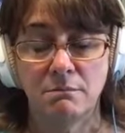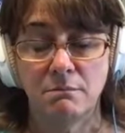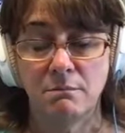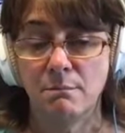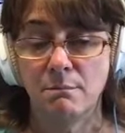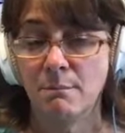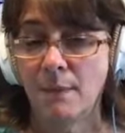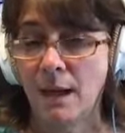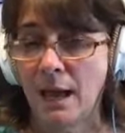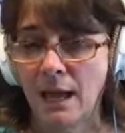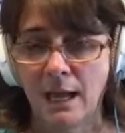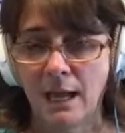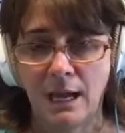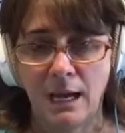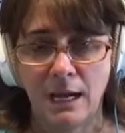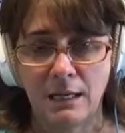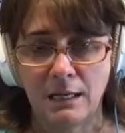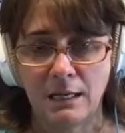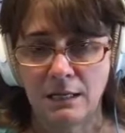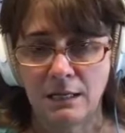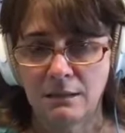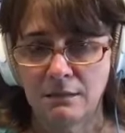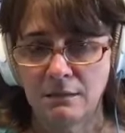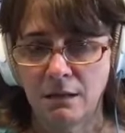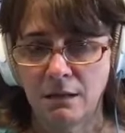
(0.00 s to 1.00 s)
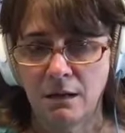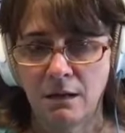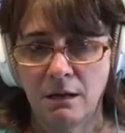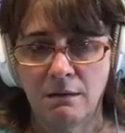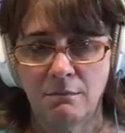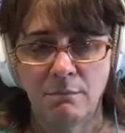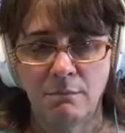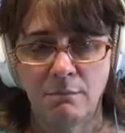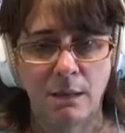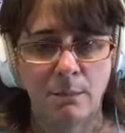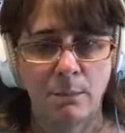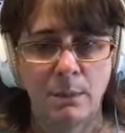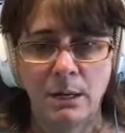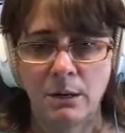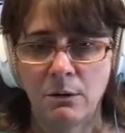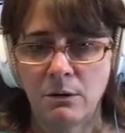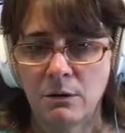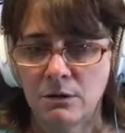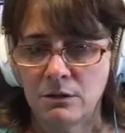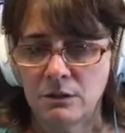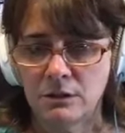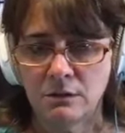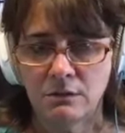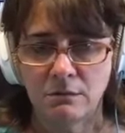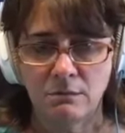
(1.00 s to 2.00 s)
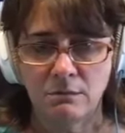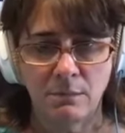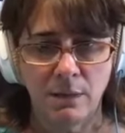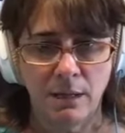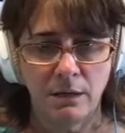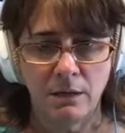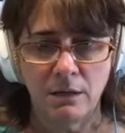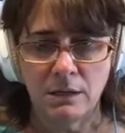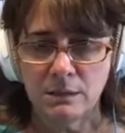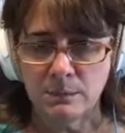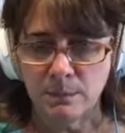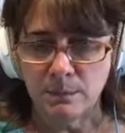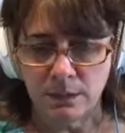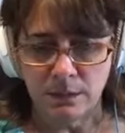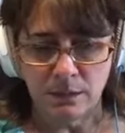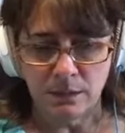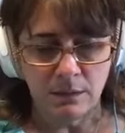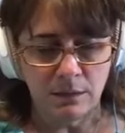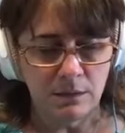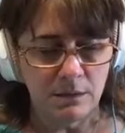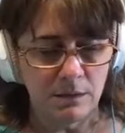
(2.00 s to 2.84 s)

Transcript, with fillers: mine and not my mm-hmm. parents or my husband.